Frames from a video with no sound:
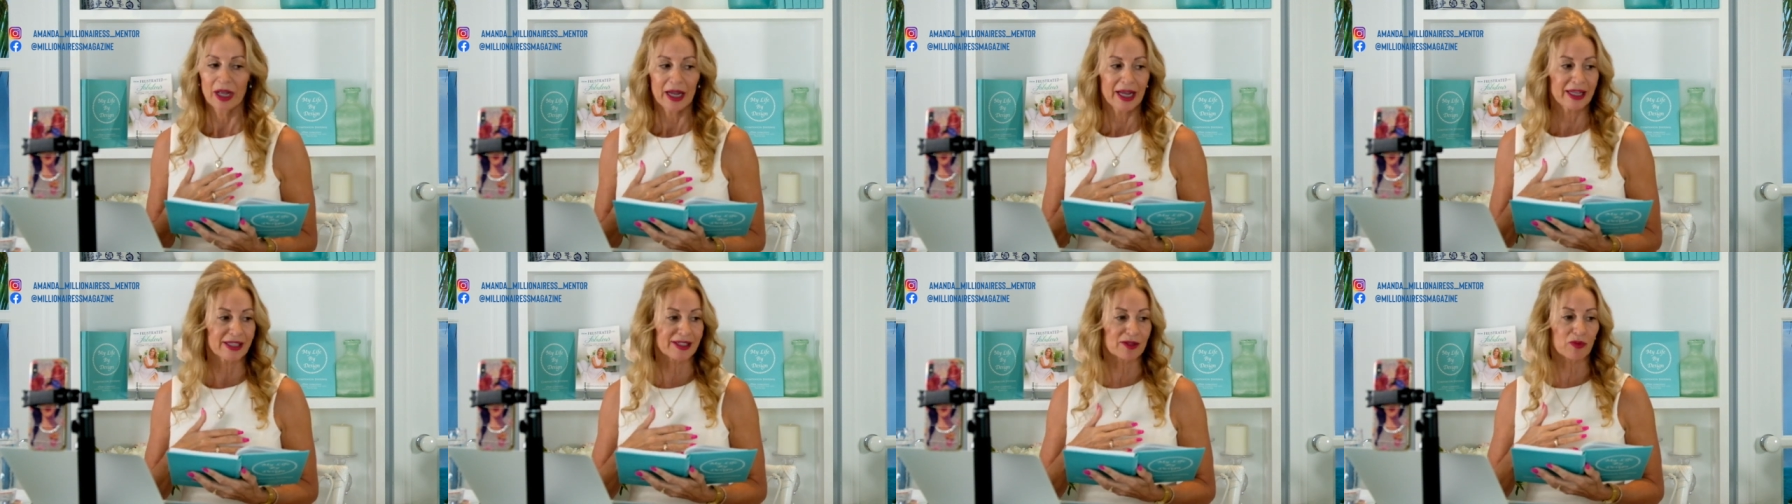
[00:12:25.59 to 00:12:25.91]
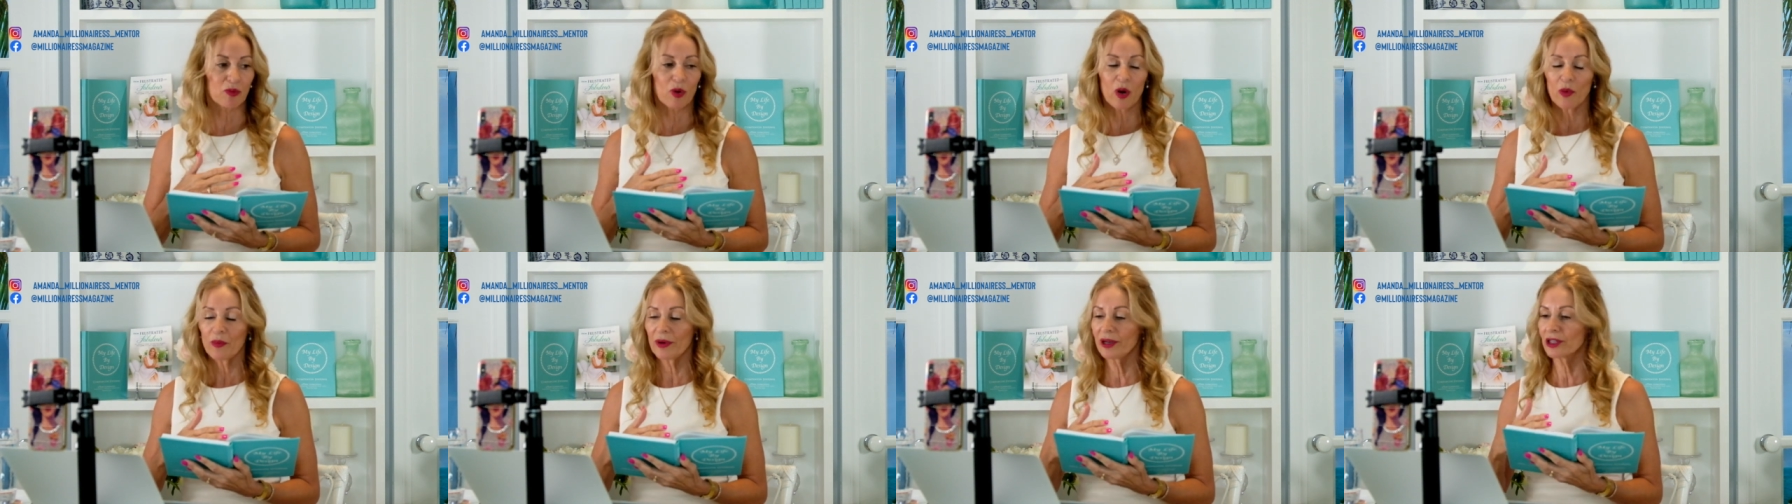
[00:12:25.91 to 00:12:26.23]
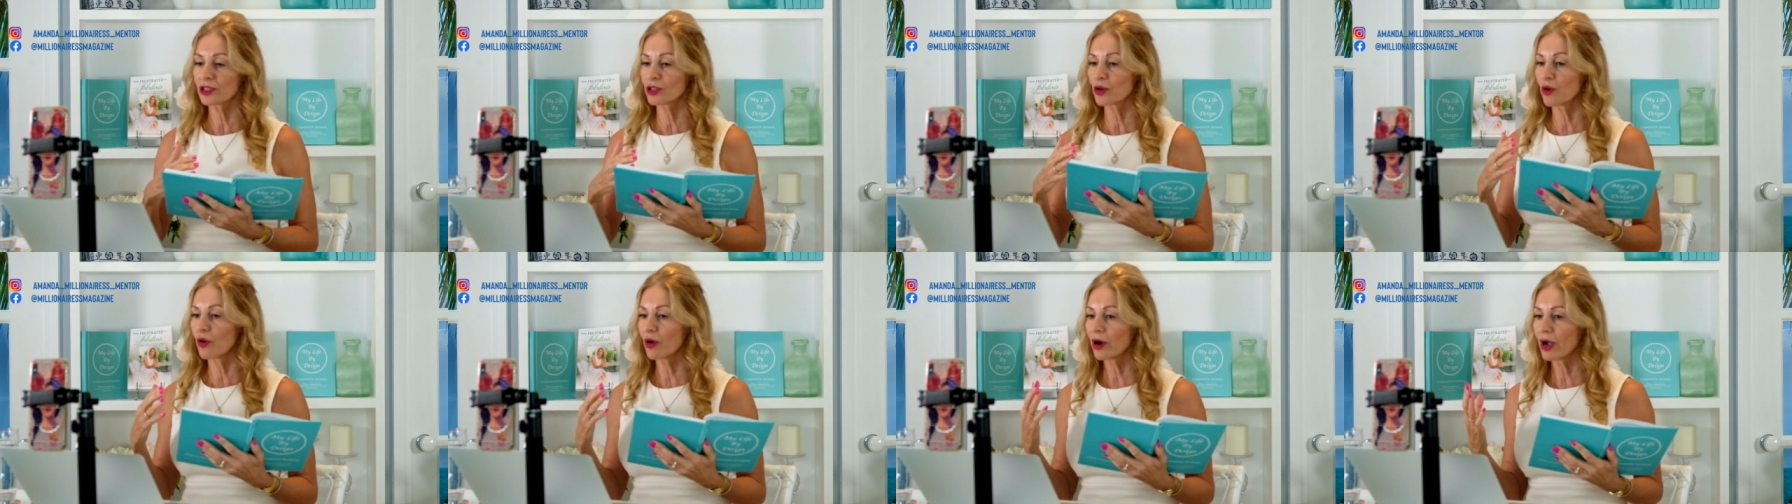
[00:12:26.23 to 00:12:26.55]
It's what we
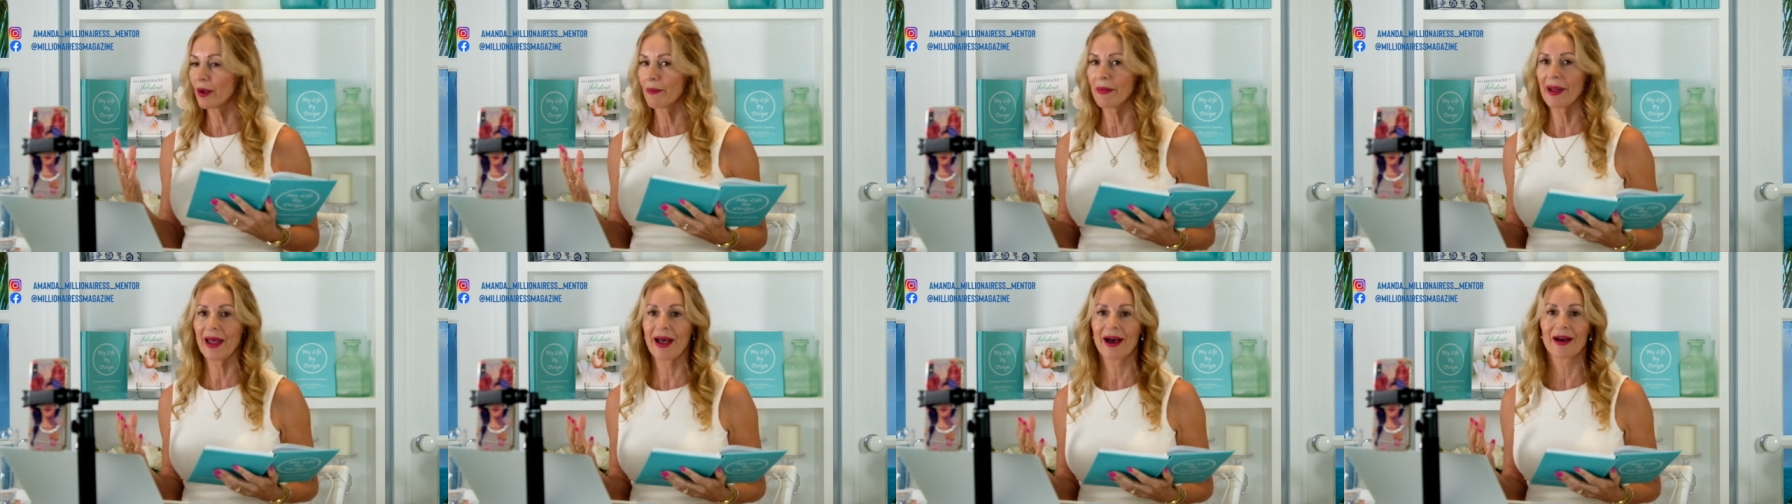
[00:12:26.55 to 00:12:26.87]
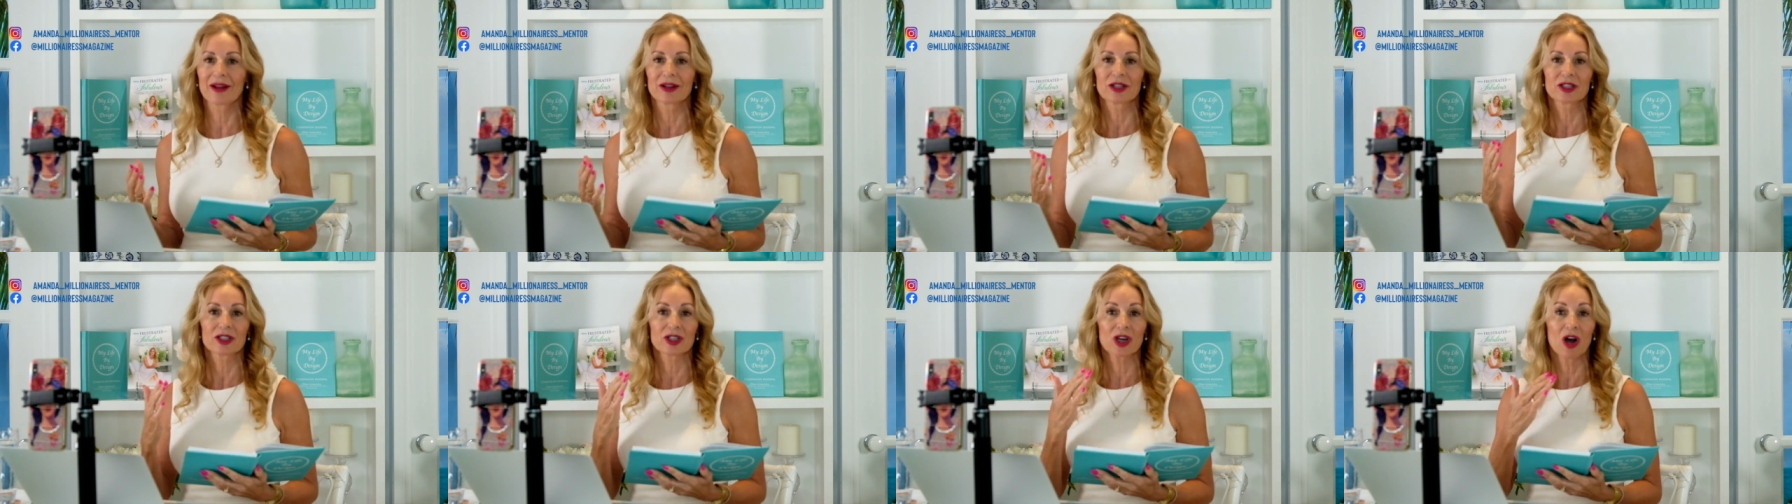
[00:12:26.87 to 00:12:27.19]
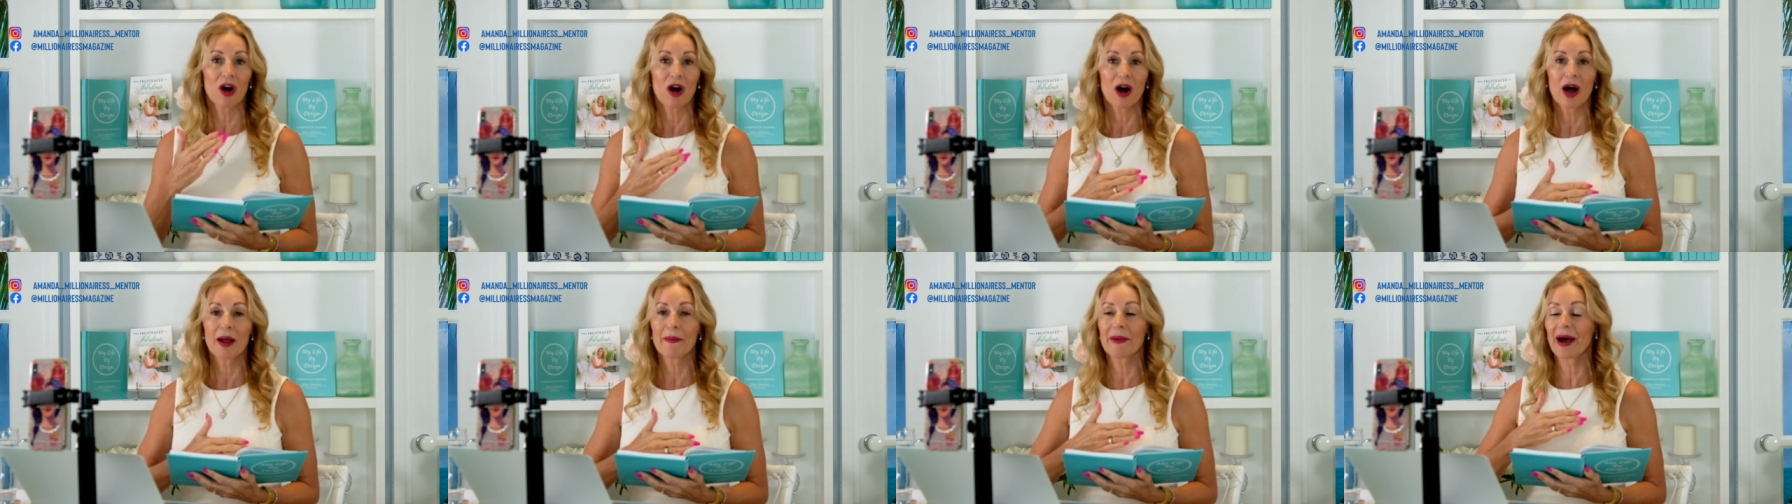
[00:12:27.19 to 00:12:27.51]
talk about
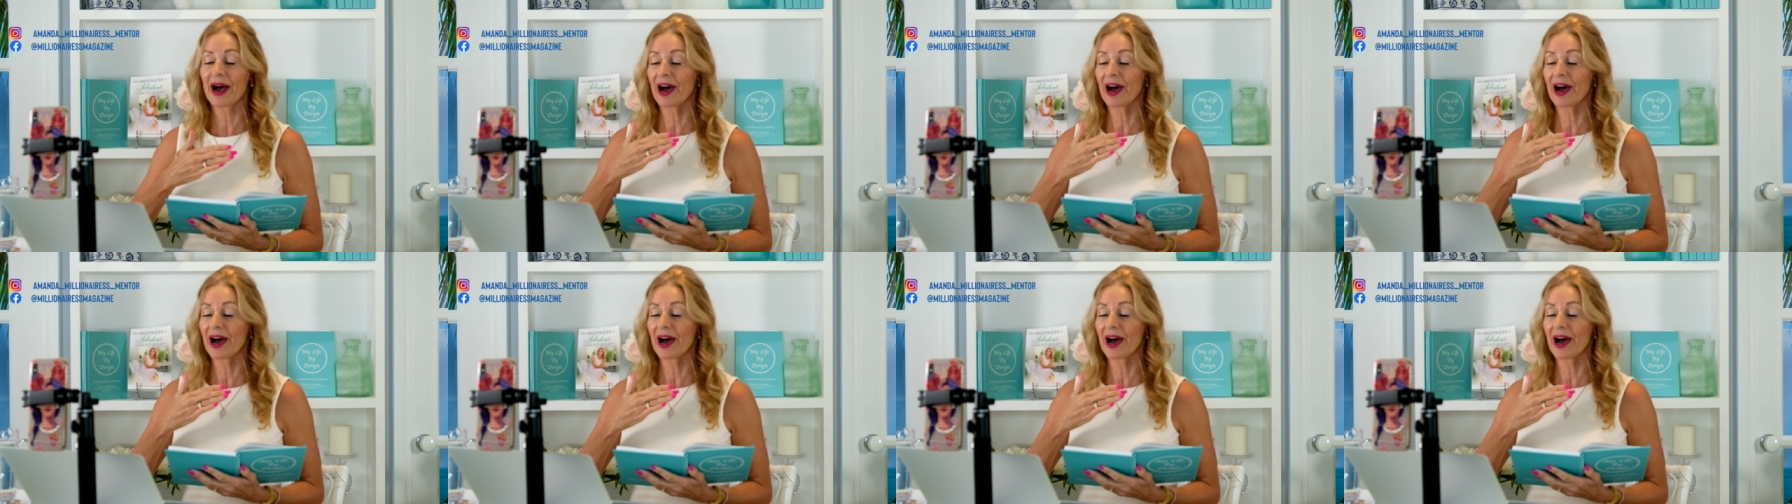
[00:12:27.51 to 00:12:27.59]
time